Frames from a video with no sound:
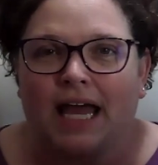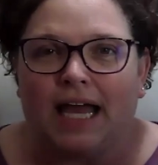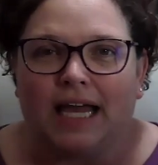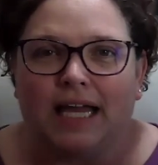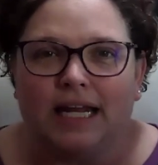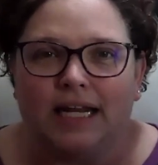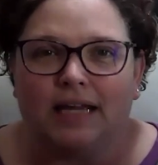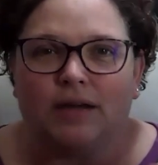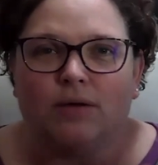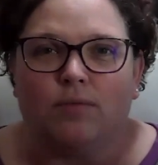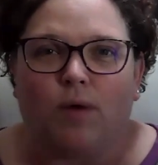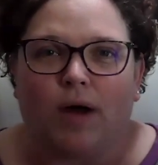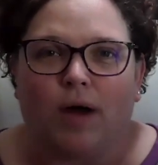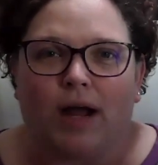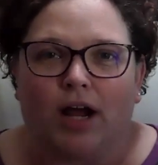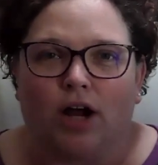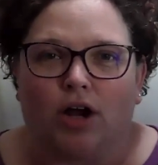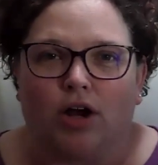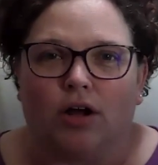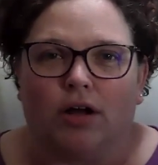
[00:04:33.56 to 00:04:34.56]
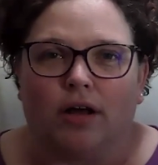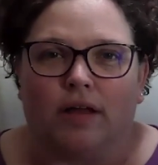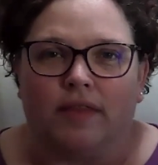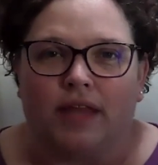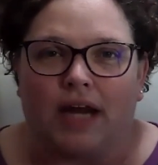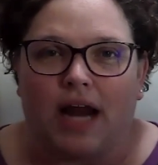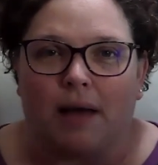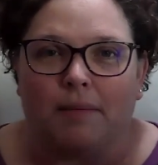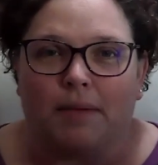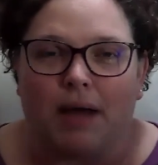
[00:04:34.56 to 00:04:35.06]
anywhere
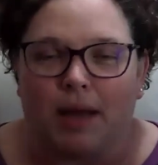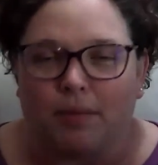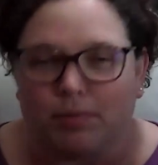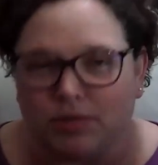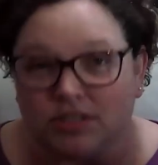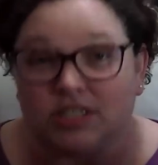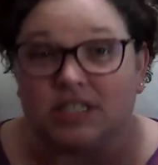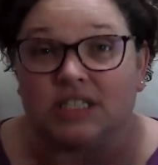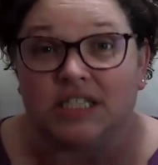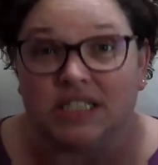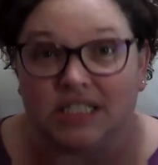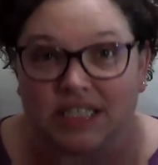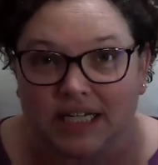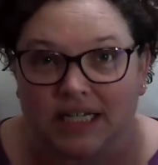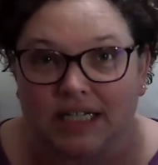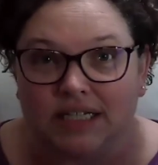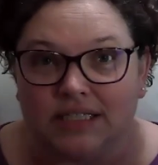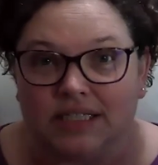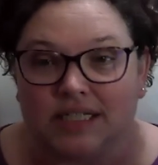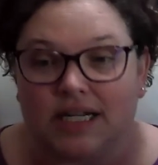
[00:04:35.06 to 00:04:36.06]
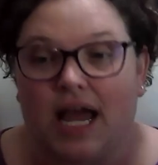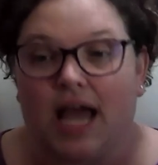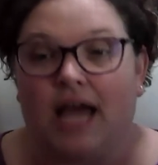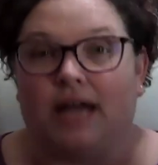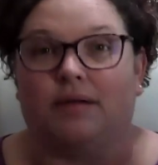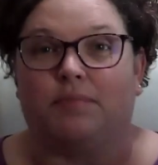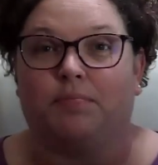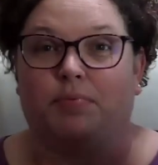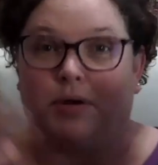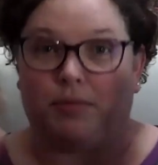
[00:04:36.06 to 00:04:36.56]
that I'm able to sit
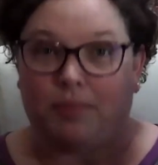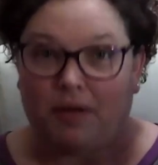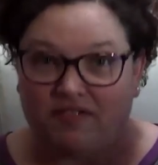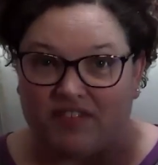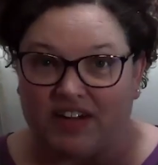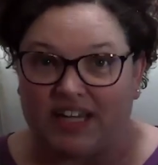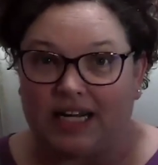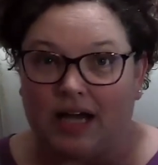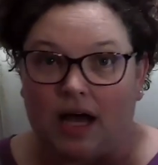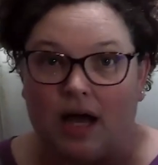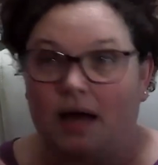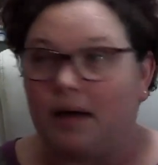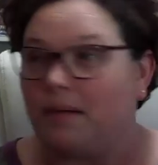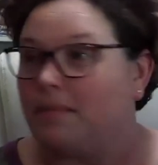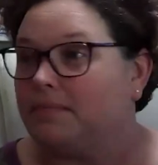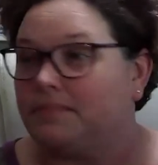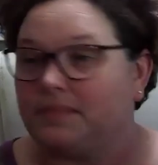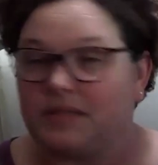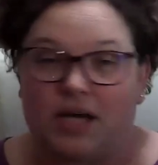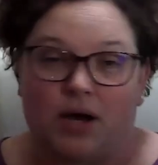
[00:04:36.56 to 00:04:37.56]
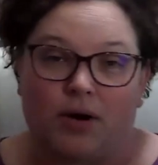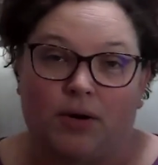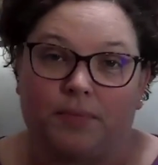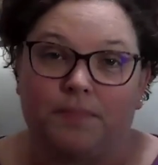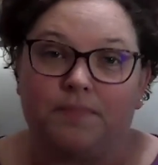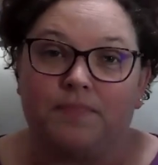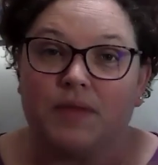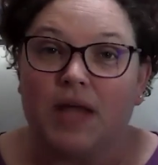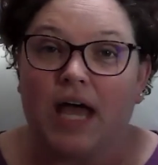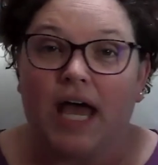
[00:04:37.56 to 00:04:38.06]
and put my feet up. So
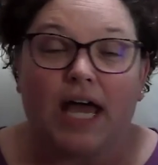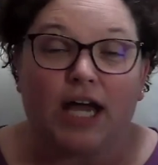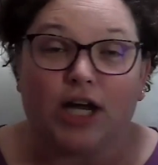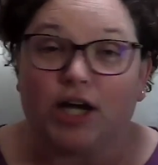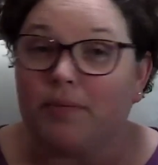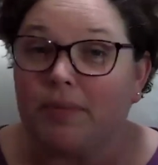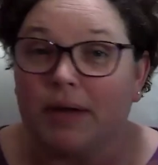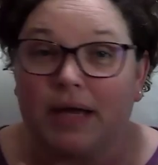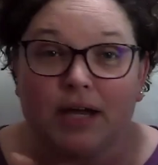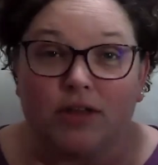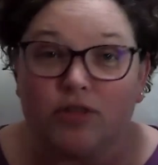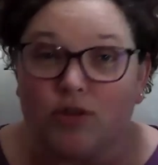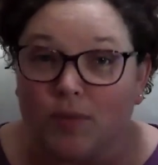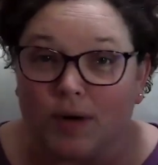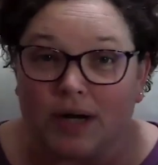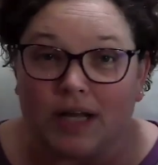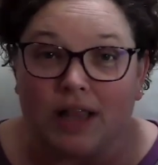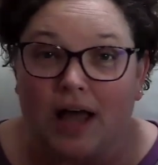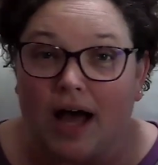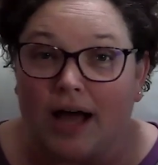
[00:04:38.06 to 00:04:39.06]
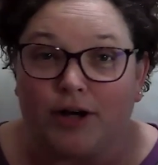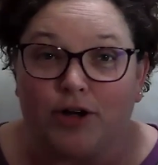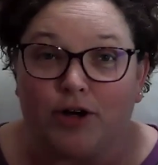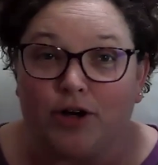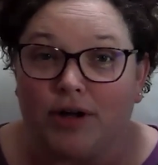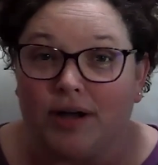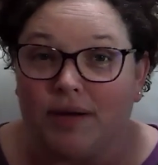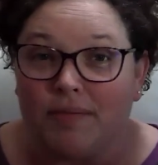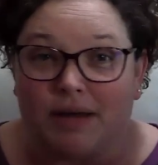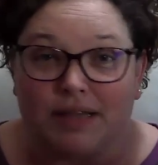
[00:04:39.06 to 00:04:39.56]
it could be the
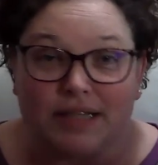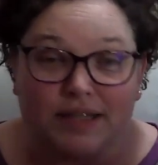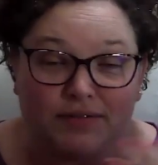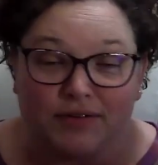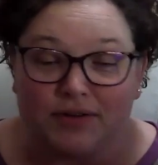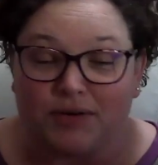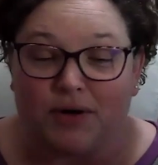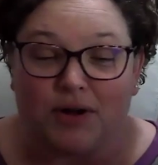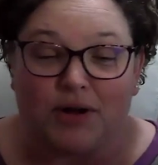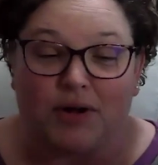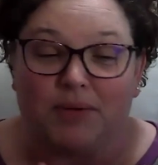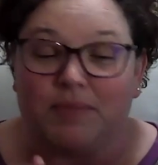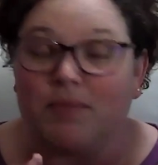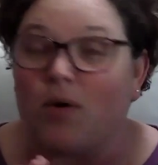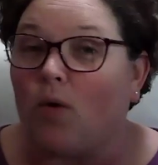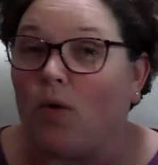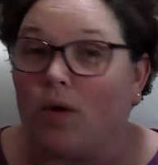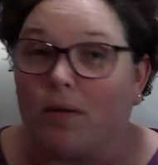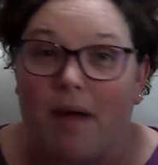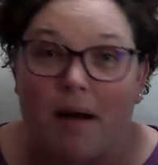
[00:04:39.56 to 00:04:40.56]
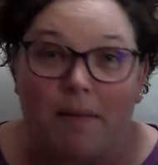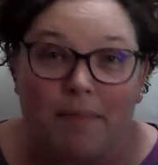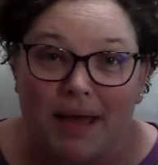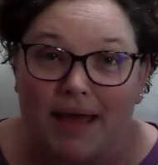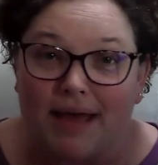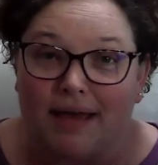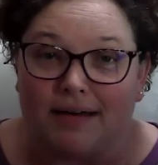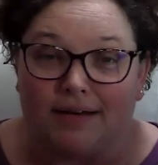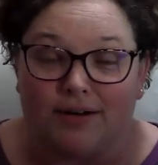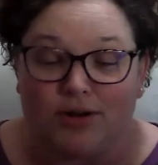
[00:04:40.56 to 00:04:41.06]
recliner in my living room or my
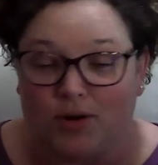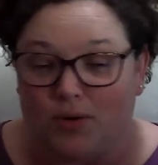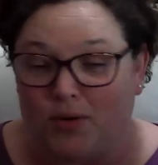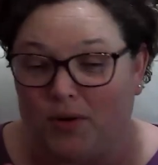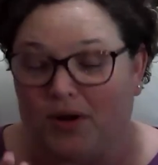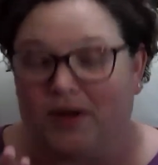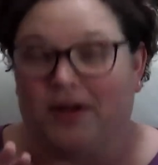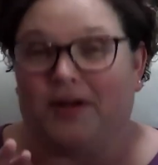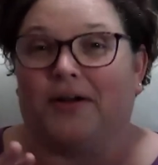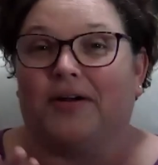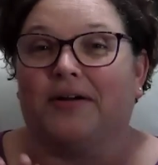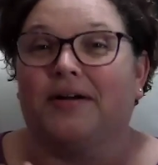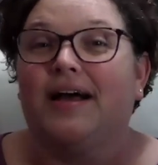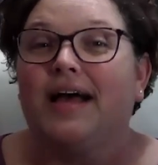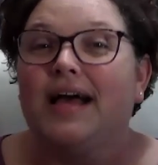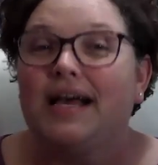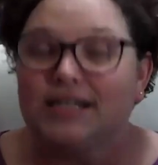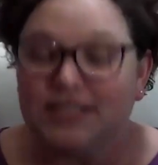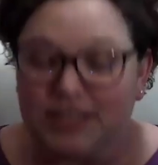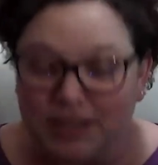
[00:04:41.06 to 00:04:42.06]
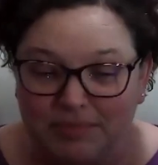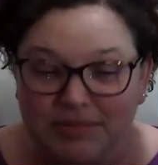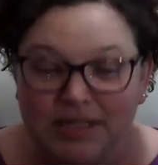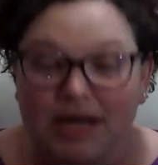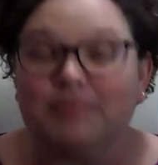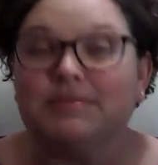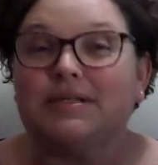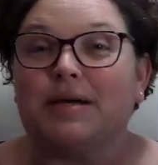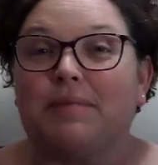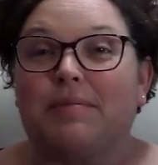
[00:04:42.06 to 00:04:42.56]
bed or
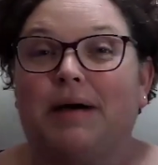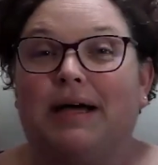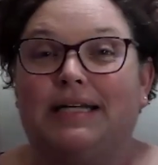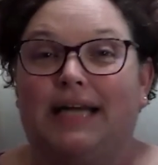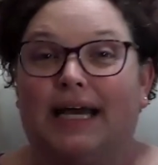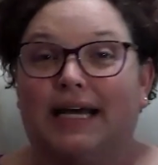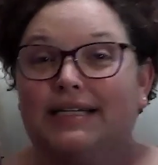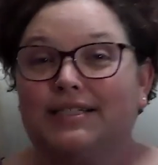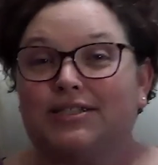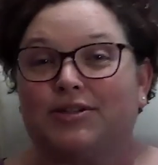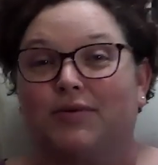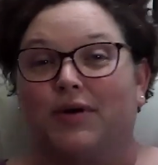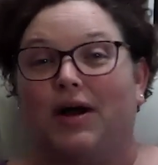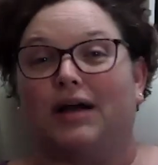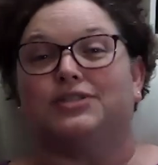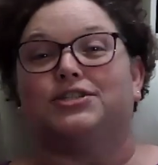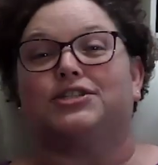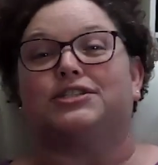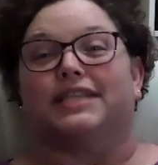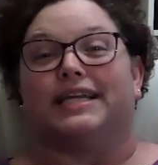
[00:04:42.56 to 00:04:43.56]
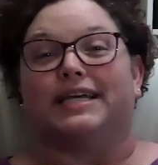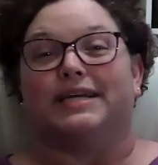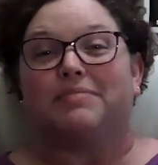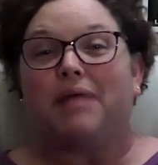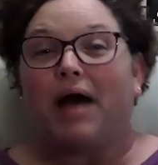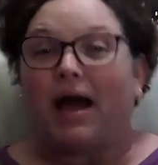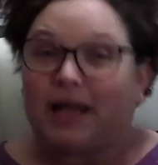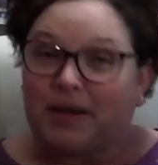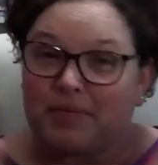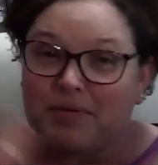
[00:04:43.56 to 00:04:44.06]
sometimes at my desk where I just lean
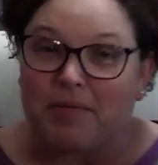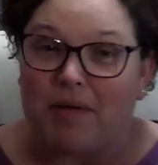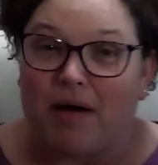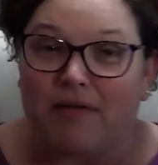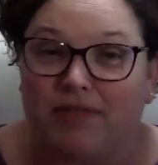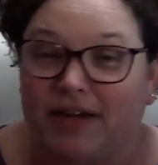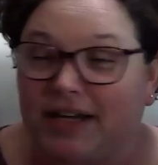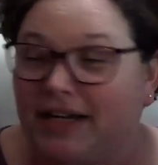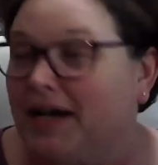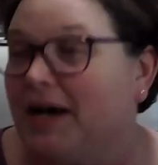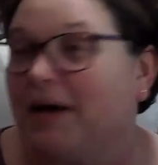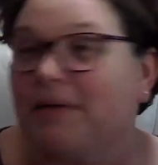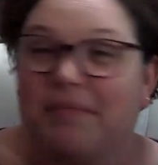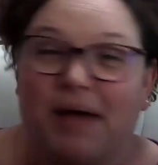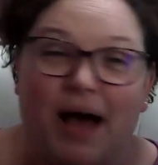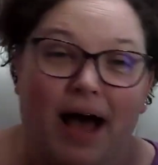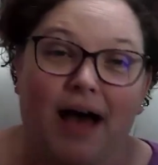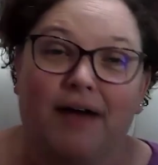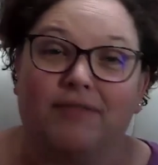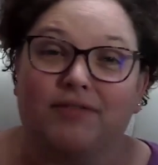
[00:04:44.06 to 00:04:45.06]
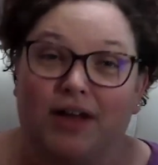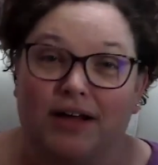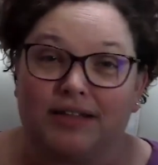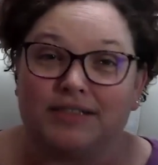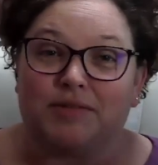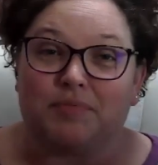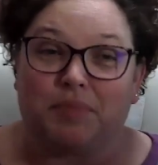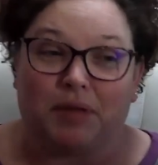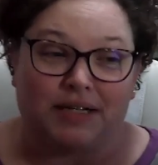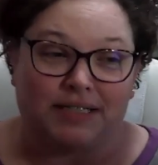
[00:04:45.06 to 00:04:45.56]
back and put my feet up. I have lots
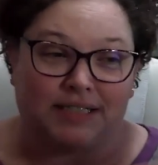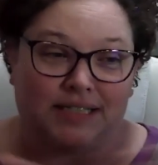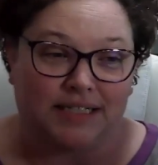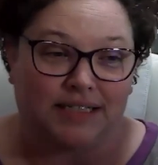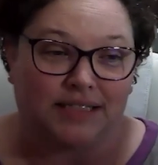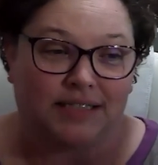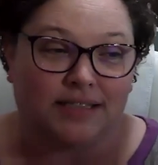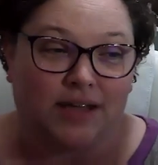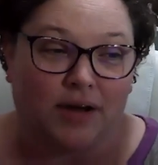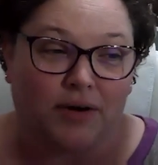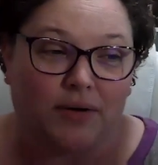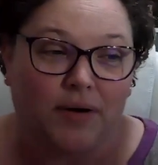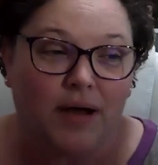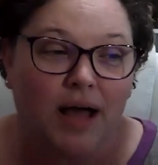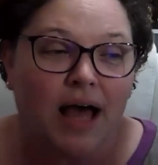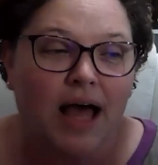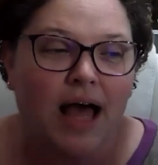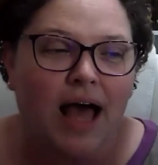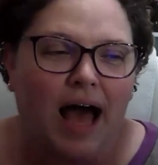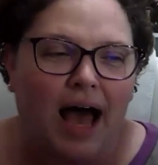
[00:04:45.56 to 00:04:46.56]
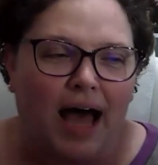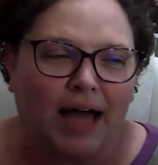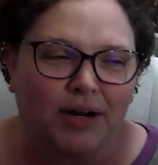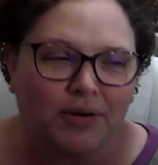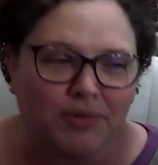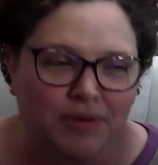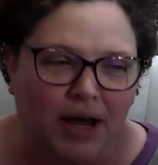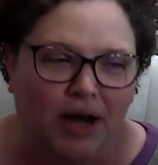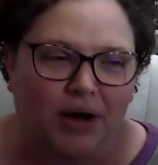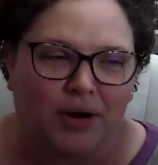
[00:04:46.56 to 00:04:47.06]
of places. So I
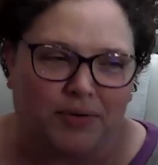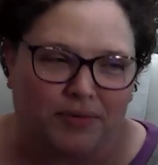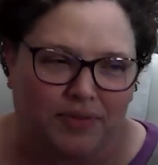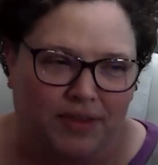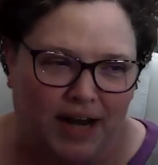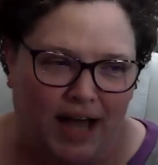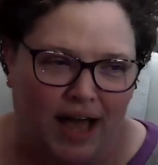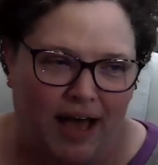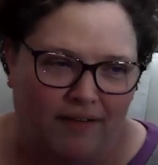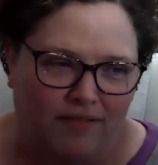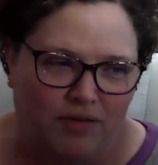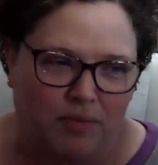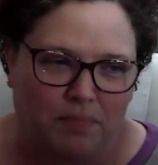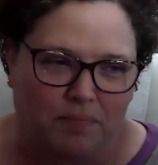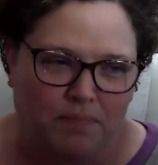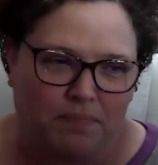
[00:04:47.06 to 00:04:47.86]
don't know that I have a